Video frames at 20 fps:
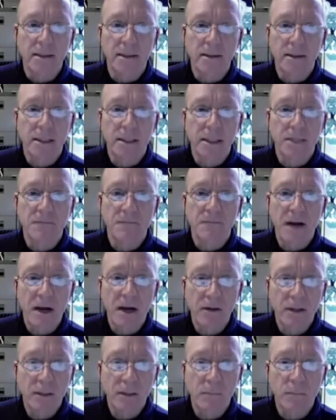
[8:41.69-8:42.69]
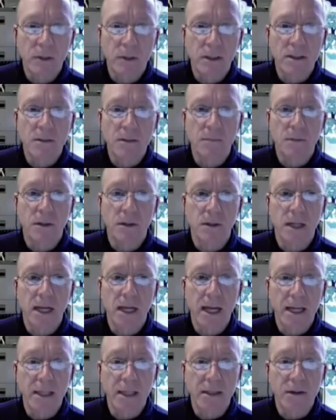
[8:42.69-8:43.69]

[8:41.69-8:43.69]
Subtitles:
His founding principle and his